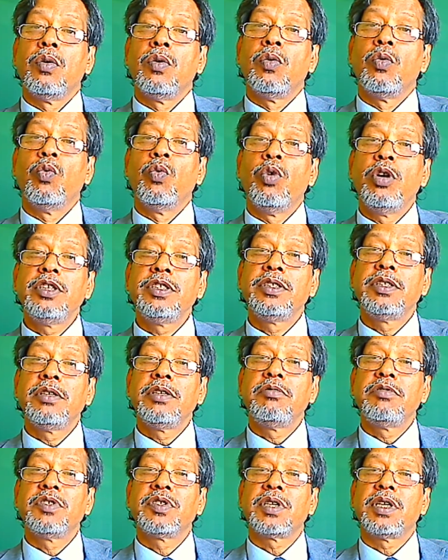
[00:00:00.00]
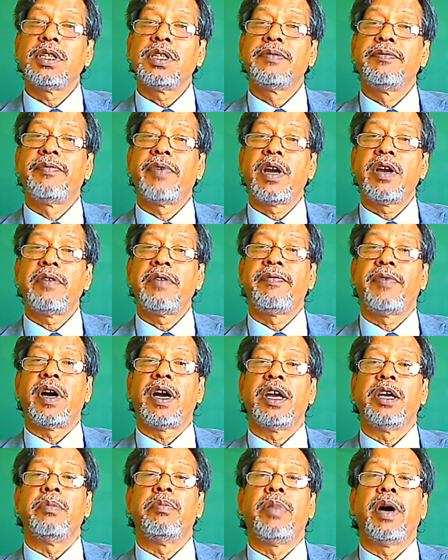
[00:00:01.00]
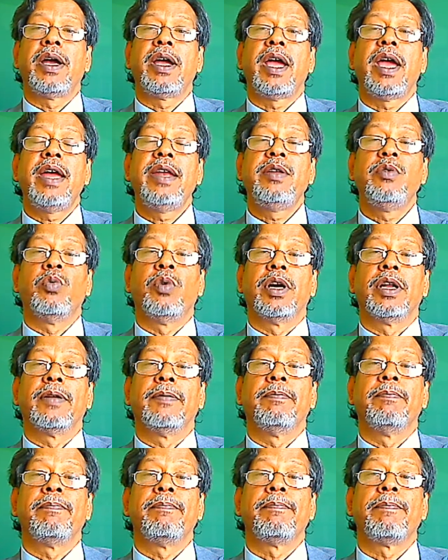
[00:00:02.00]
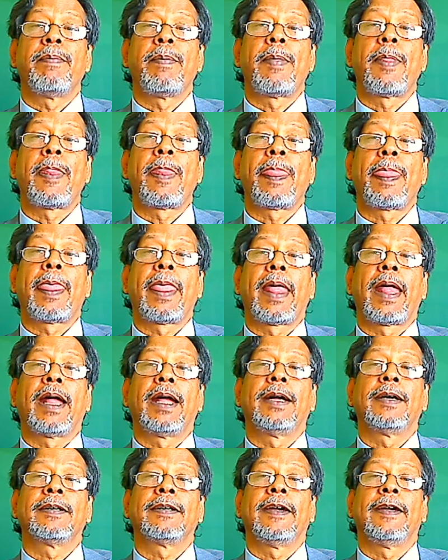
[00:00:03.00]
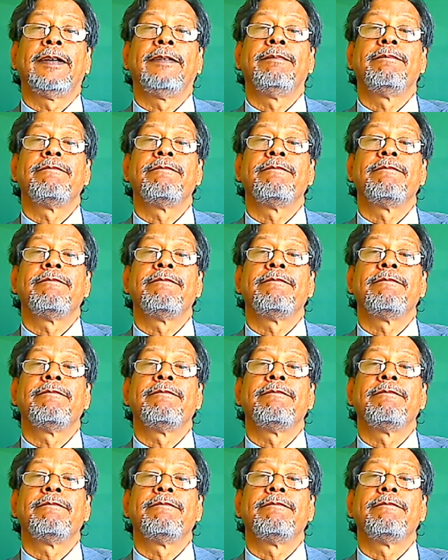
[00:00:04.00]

Was the result verified by anyone? Okay.